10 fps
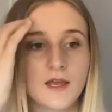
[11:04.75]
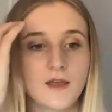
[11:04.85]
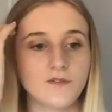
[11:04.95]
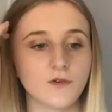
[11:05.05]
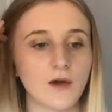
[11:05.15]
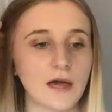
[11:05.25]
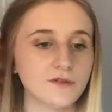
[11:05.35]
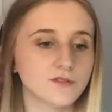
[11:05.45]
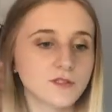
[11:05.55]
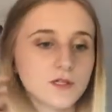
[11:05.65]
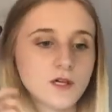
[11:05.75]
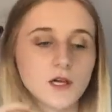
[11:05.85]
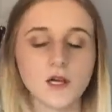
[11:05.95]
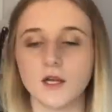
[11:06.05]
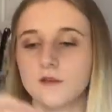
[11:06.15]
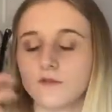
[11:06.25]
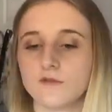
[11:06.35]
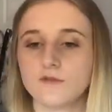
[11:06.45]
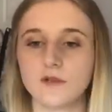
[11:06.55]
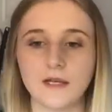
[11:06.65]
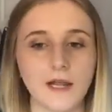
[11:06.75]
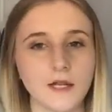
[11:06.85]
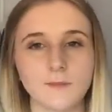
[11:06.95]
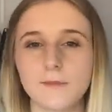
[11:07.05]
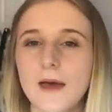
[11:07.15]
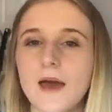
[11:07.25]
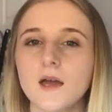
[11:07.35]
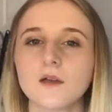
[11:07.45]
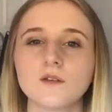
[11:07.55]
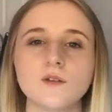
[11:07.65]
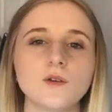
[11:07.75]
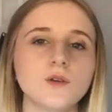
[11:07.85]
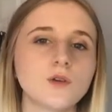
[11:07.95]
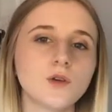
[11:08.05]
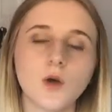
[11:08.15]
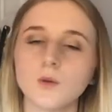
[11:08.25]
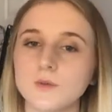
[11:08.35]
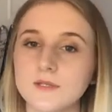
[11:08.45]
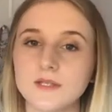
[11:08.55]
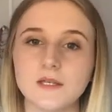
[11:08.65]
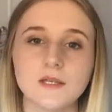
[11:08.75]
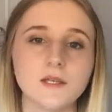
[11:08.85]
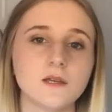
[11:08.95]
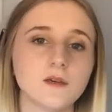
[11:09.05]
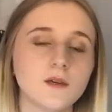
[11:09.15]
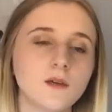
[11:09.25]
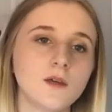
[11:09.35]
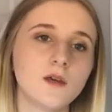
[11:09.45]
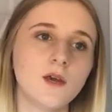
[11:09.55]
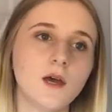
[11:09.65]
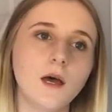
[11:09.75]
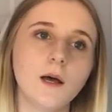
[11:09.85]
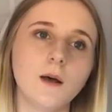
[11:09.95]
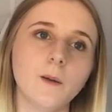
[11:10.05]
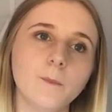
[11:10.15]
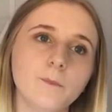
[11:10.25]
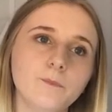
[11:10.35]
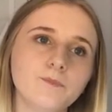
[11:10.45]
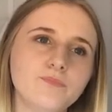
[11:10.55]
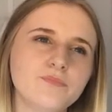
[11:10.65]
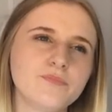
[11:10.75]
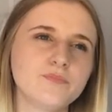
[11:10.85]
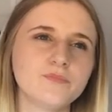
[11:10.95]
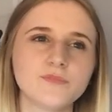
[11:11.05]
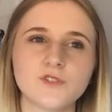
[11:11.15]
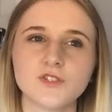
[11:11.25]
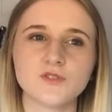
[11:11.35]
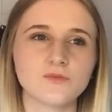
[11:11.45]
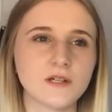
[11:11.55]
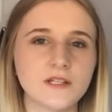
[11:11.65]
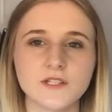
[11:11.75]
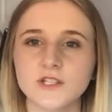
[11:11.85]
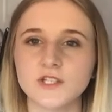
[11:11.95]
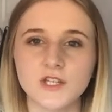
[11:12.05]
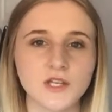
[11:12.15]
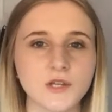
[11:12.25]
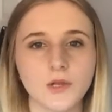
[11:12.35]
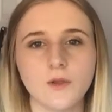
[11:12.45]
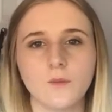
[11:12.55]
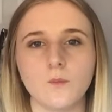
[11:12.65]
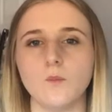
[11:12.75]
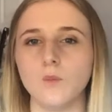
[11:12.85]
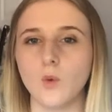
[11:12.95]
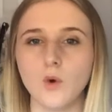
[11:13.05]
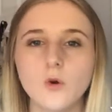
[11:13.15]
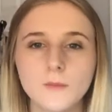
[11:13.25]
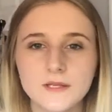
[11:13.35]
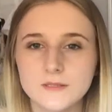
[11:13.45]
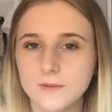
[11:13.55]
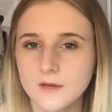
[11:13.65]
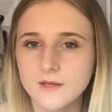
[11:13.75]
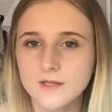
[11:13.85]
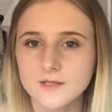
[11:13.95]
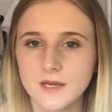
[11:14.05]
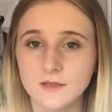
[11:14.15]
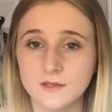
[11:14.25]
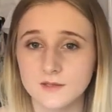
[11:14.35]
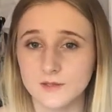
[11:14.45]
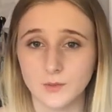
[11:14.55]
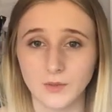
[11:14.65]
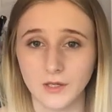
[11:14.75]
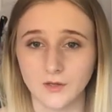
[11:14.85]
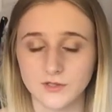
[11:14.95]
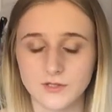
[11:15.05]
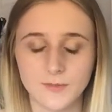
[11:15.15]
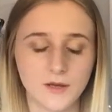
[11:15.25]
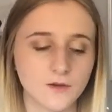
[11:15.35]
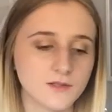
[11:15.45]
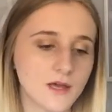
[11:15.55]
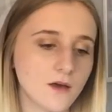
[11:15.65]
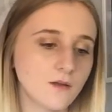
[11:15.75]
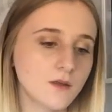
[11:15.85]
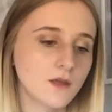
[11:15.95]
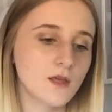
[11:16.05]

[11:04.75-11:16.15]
If you're after a kind of laid back, cozy, um, just really chill, warm experience. I think the Sequoia Lodge is a better hotel.